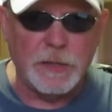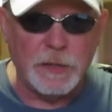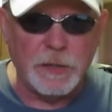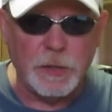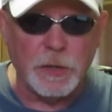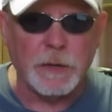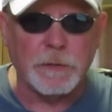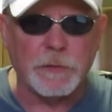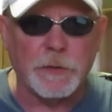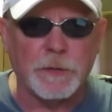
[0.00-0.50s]

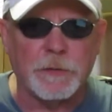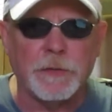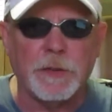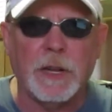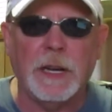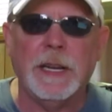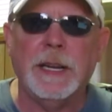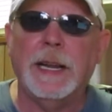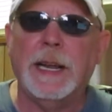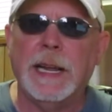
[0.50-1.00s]
took it for a
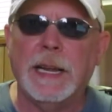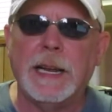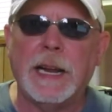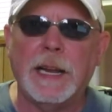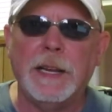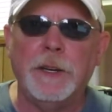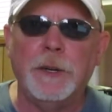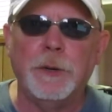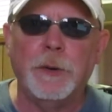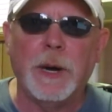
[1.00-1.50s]
flight and
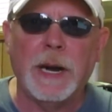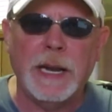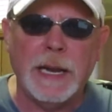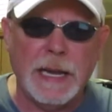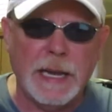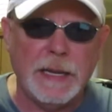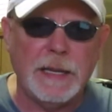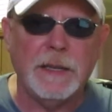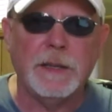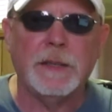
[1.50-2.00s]
I knew I
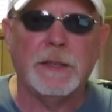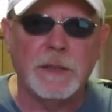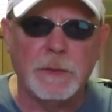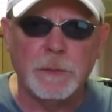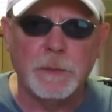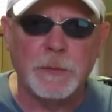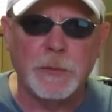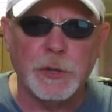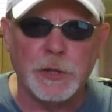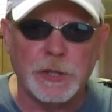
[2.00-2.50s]
hadn't
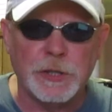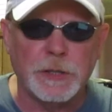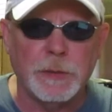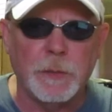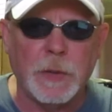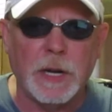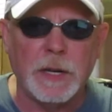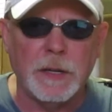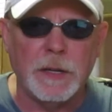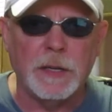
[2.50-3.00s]
pushed the
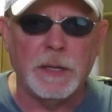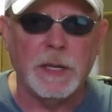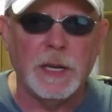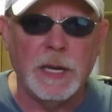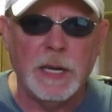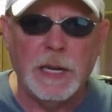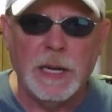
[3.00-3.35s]
button.